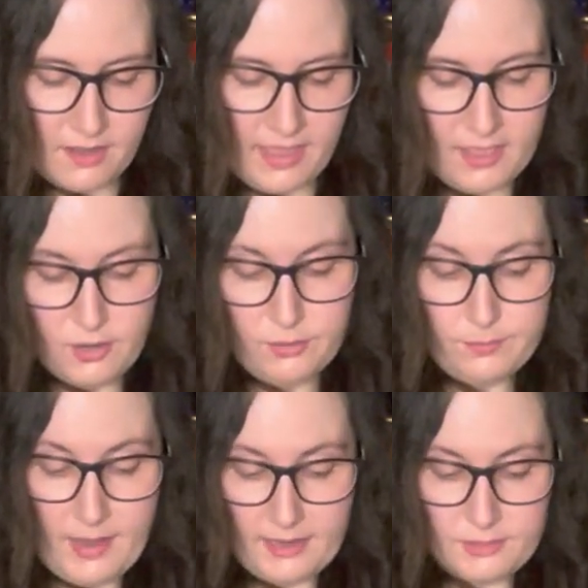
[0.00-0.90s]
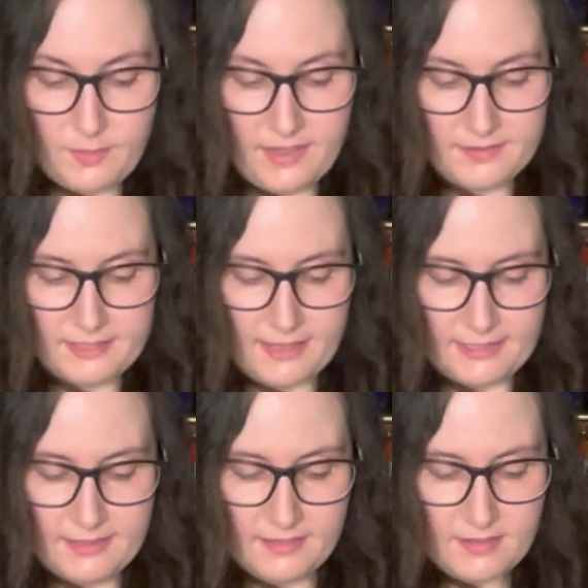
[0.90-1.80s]
a correct way of
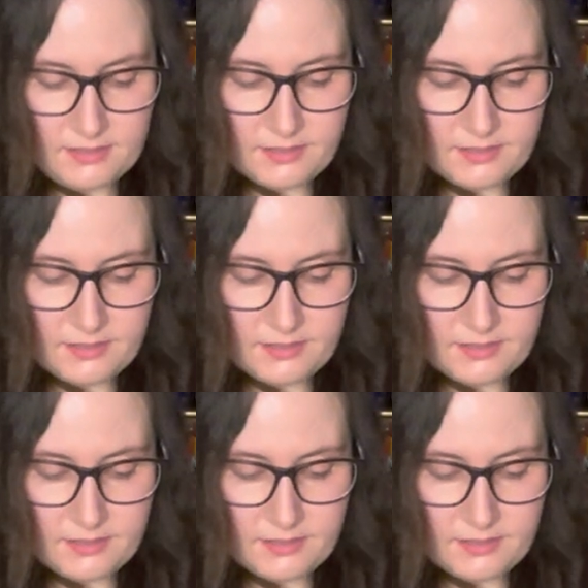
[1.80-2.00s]
slicing this,